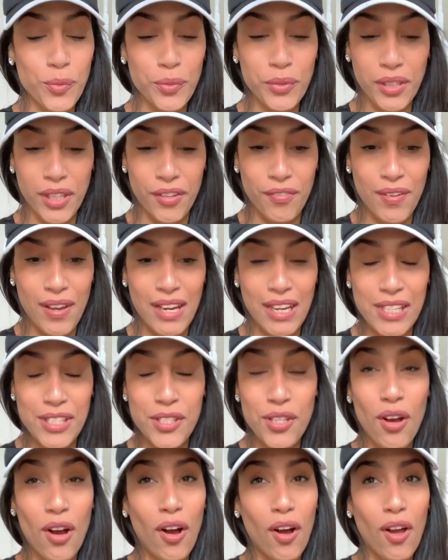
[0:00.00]
really fast.
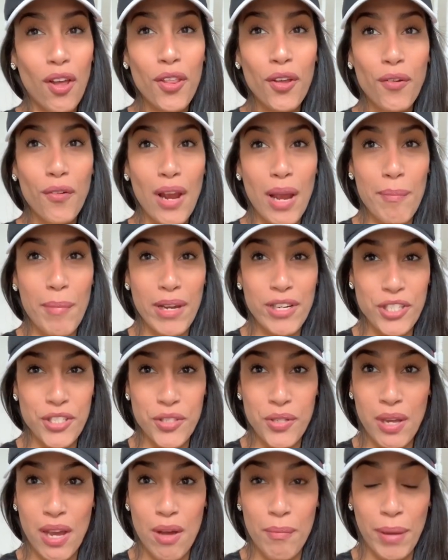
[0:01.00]
So all the crap I just
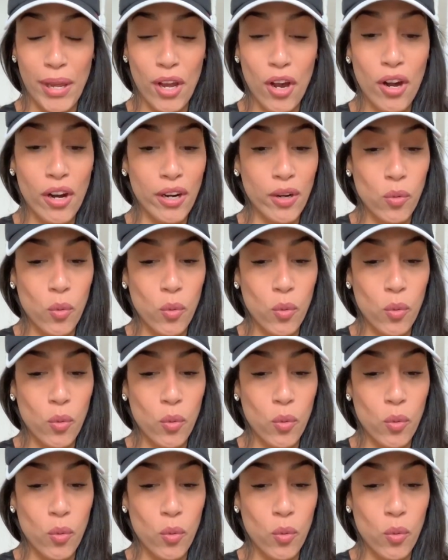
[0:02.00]
took out my car.